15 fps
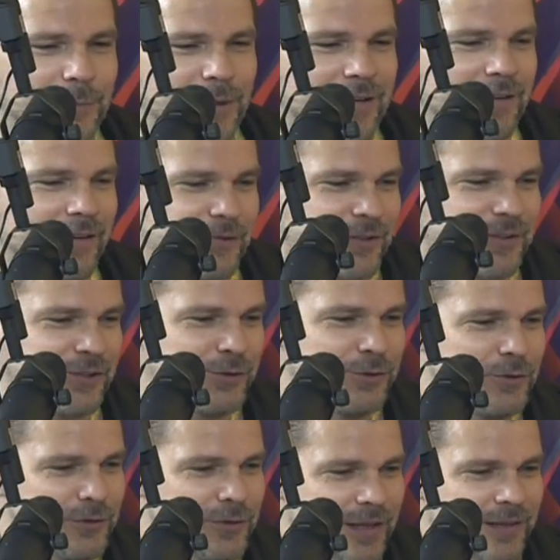Michael
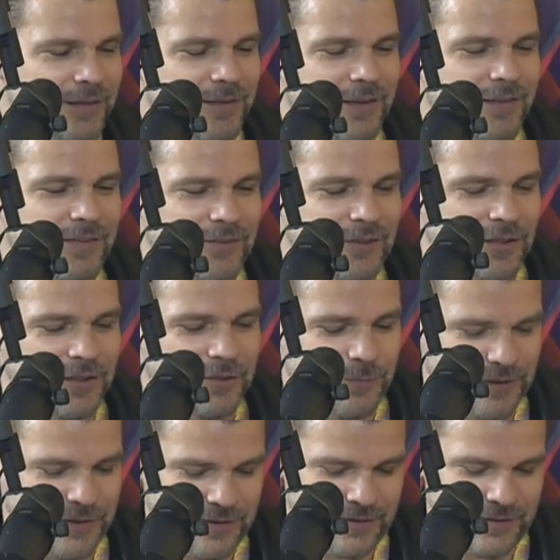Cretu. They started
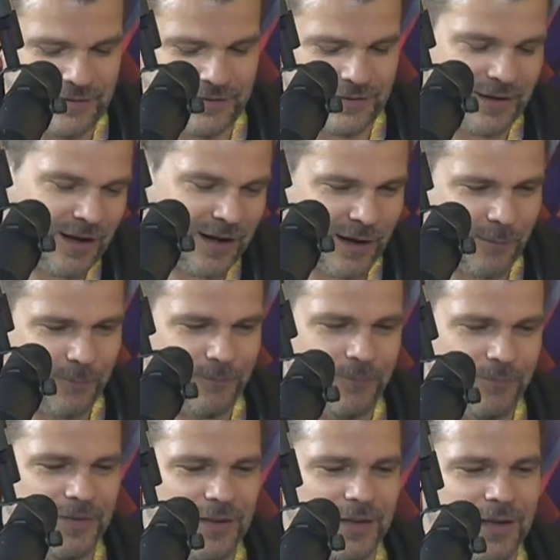with this
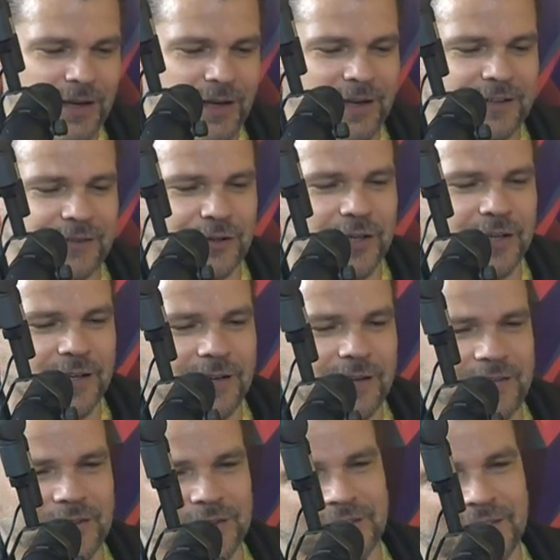electronic
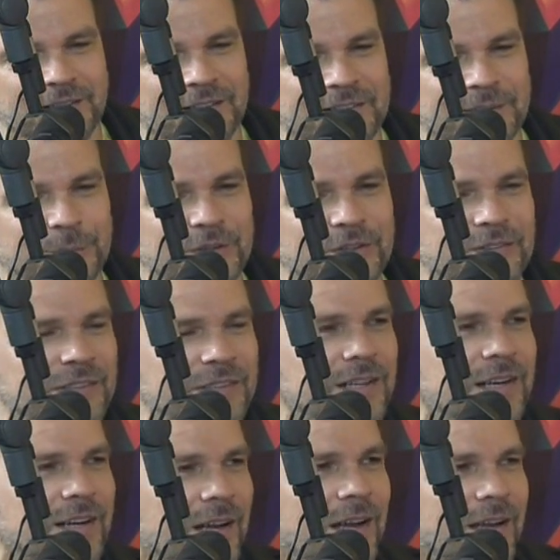synthesizer
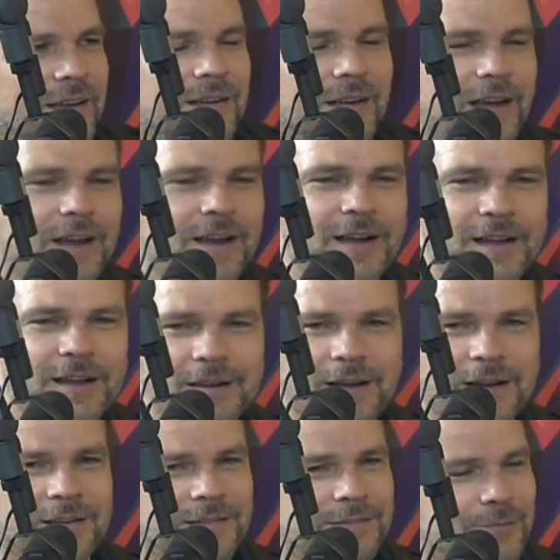music. Yeah, and
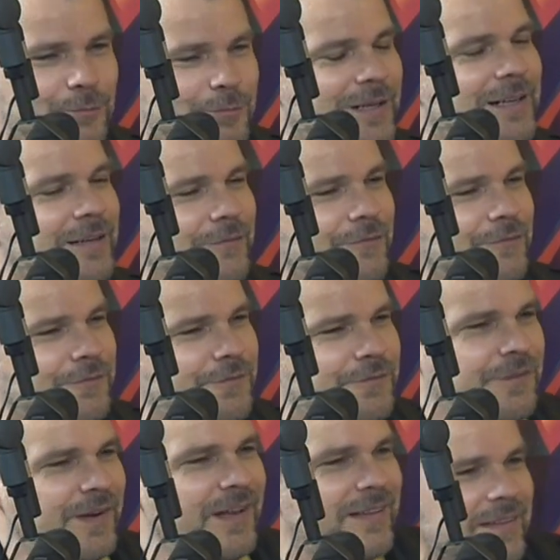I really
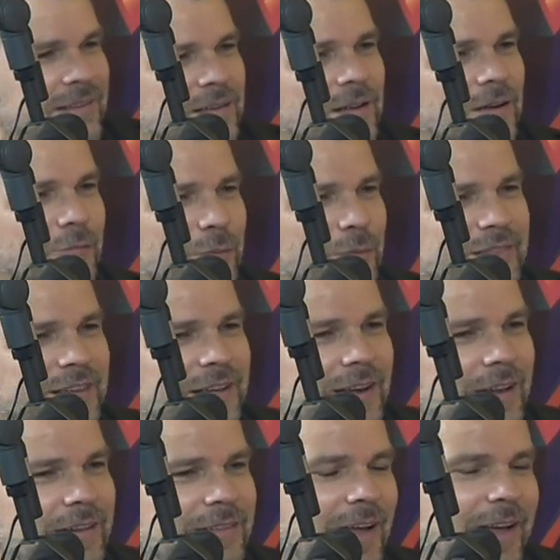felt in love with
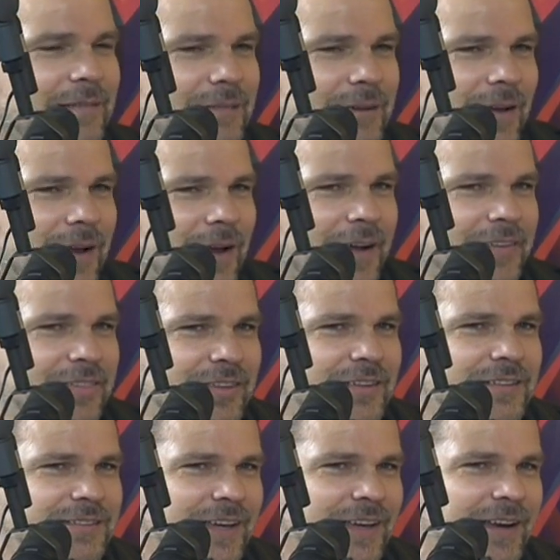that, and I
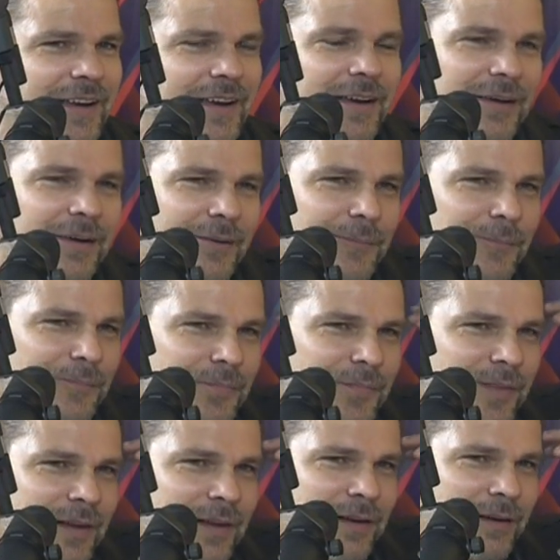think they
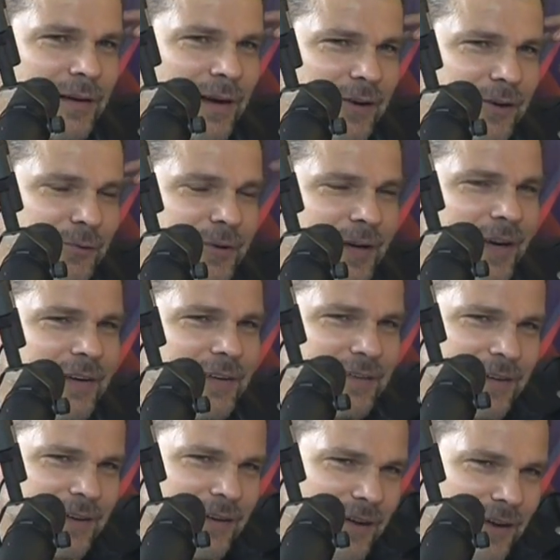
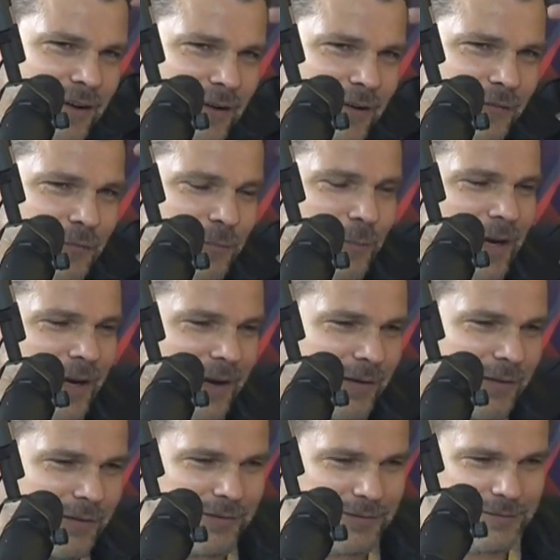created a lot of
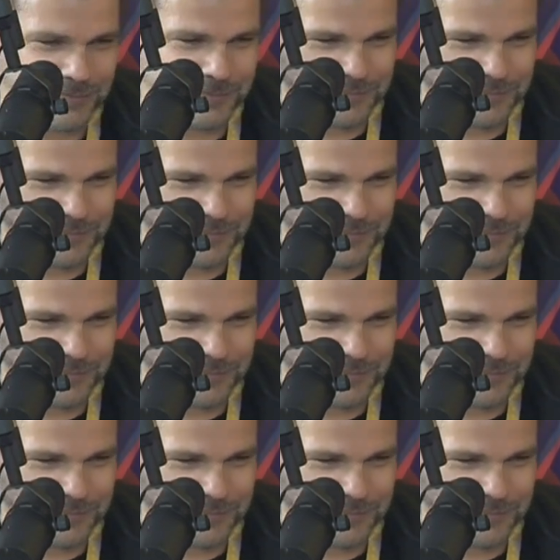my